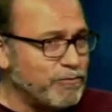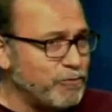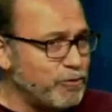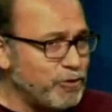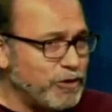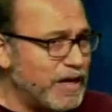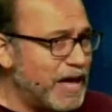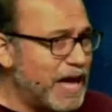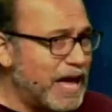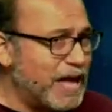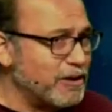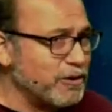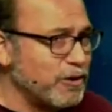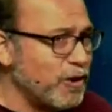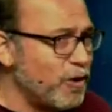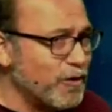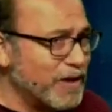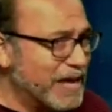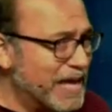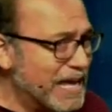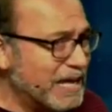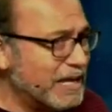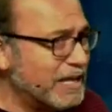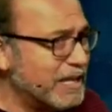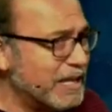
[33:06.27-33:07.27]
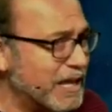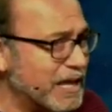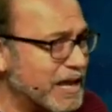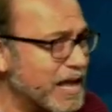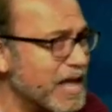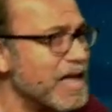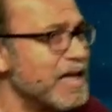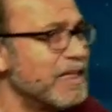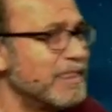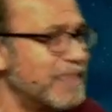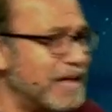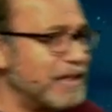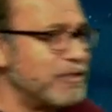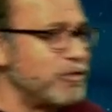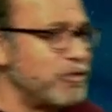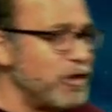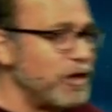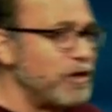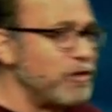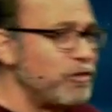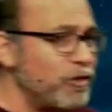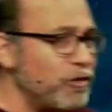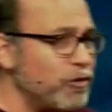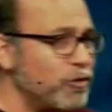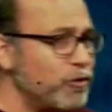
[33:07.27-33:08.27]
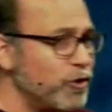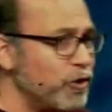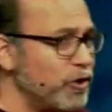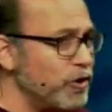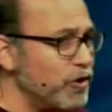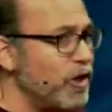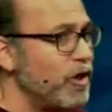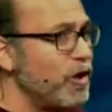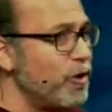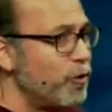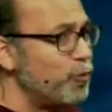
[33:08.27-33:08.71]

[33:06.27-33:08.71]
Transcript: she had no inkling that Jesus could